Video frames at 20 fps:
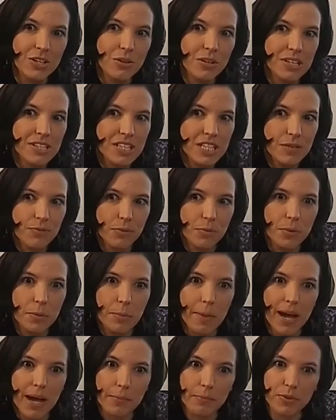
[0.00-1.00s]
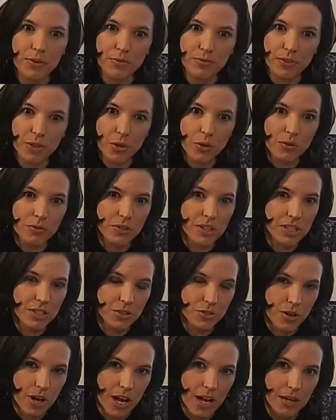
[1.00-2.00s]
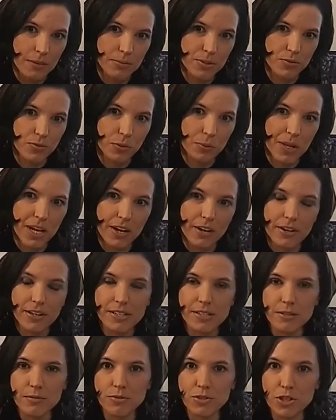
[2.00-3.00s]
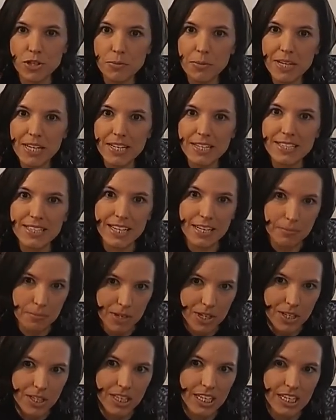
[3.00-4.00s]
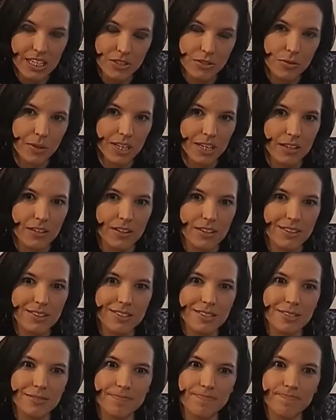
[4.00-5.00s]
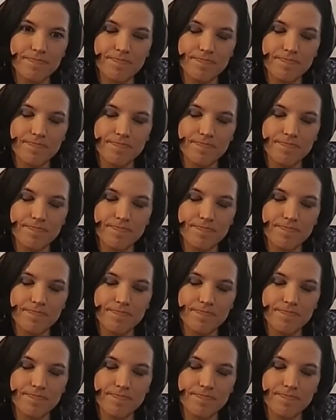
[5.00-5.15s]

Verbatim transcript: You can see from the map the flow of these tribes from the areas of Germany and Denmark into England.